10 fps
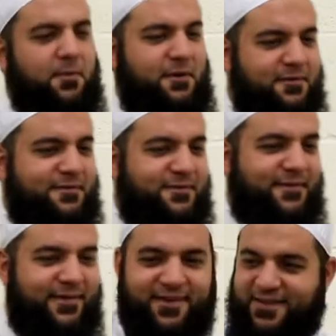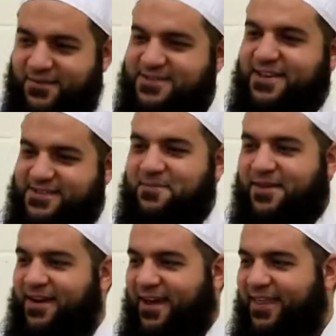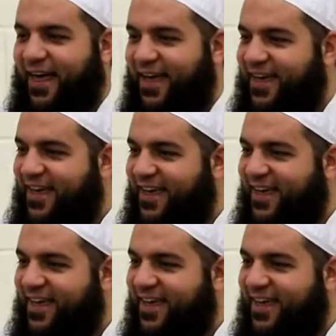mein. We'll say something like that.